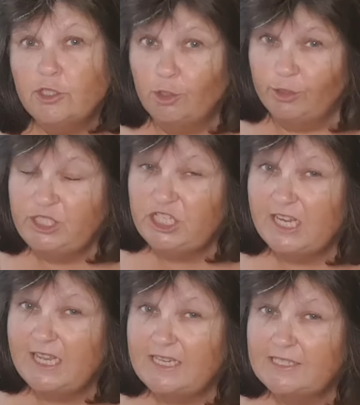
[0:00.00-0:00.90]
Good
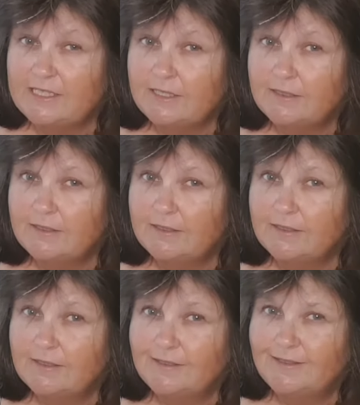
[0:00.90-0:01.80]
cheese,
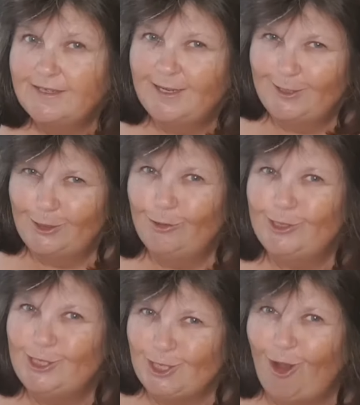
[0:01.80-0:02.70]

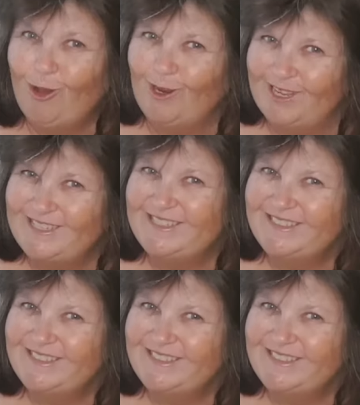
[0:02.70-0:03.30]
good chocolate,